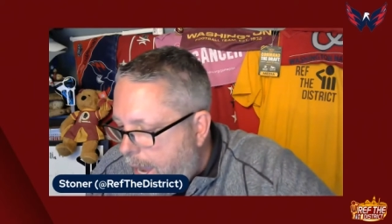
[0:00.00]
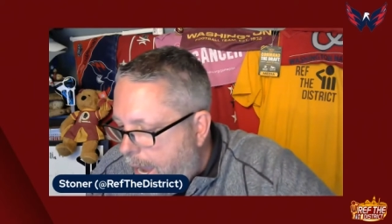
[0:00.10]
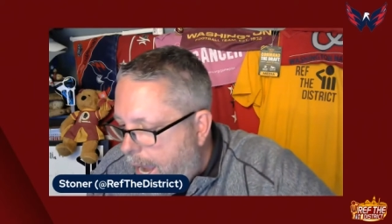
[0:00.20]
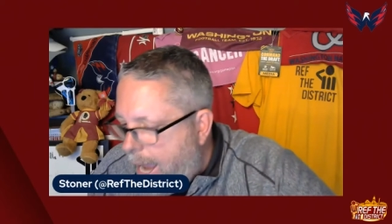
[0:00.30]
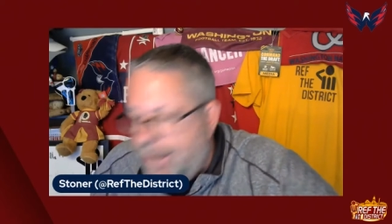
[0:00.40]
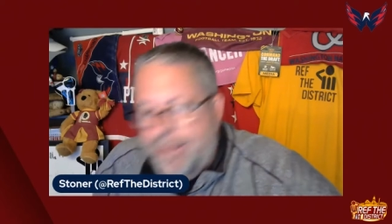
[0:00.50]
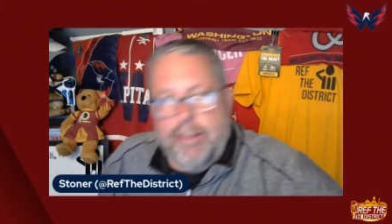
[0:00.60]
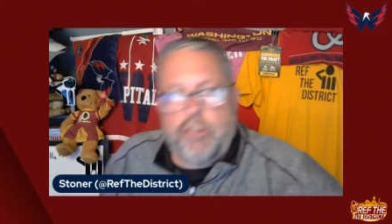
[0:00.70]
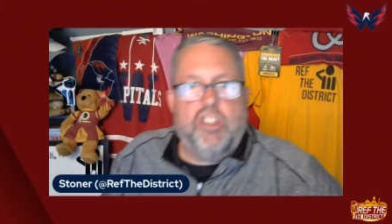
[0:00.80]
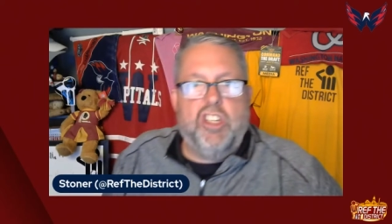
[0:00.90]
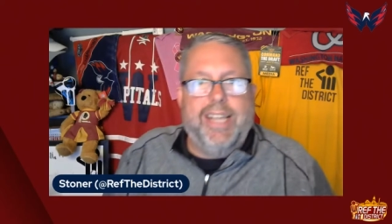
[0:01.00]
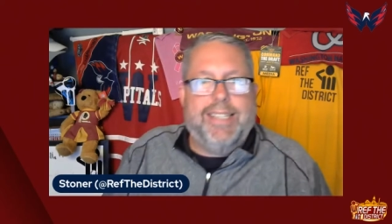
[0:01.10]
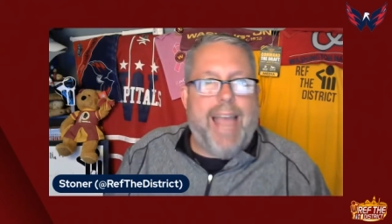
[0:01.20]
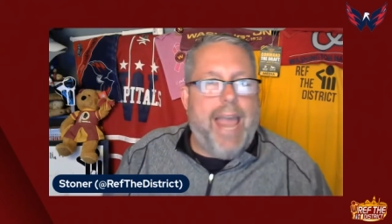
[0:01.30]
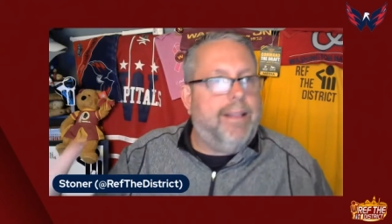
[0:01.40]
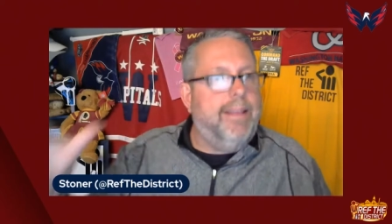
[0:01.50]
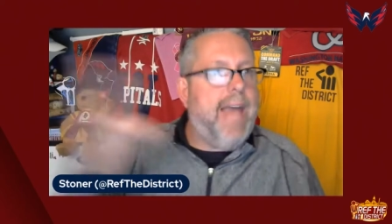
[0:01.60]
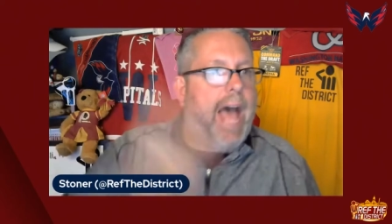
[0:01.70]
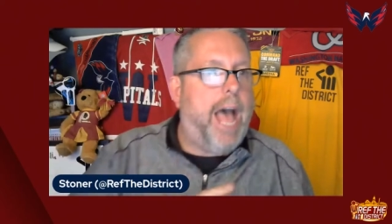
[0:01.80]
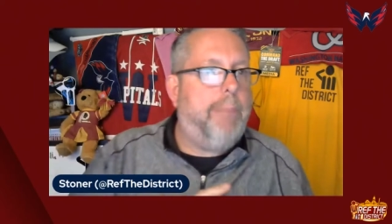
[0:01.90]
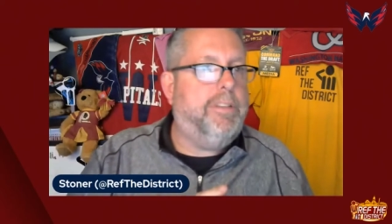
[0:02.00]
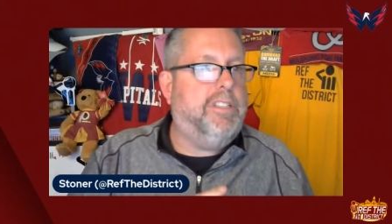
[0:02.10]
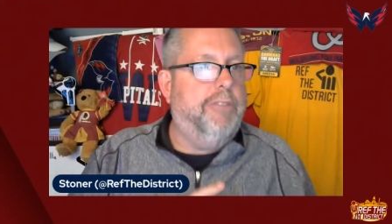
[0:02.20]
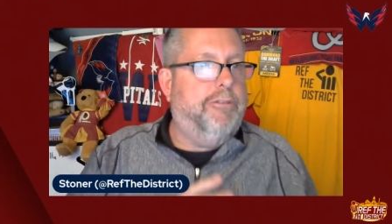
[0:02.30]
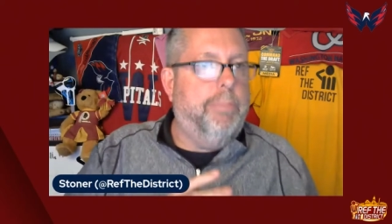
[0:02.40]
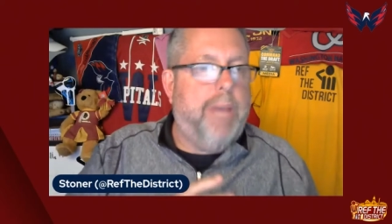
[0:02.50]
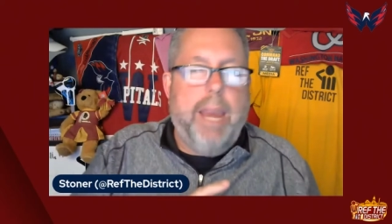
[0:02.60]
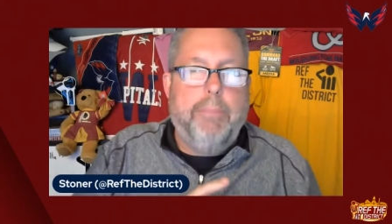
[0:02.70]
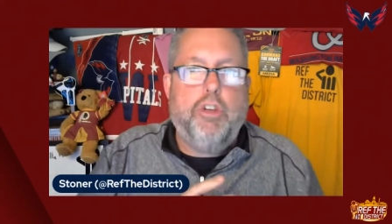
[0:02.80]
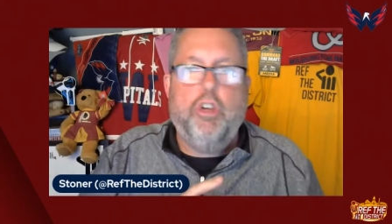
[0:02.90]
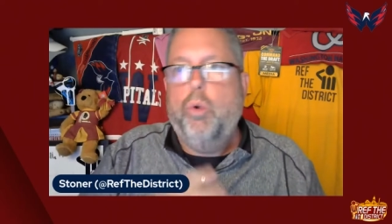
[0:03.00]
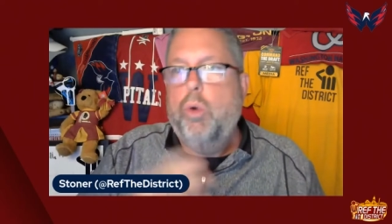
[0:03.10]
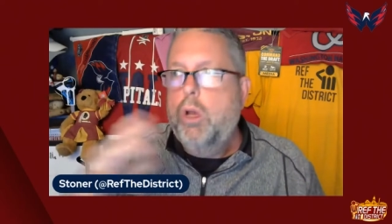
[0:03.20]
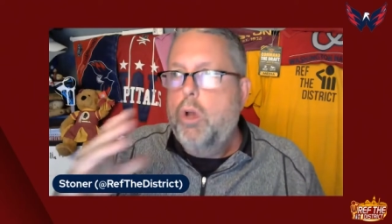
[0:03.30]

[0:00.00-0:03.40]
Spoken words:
And this was exactly the opposite from game two,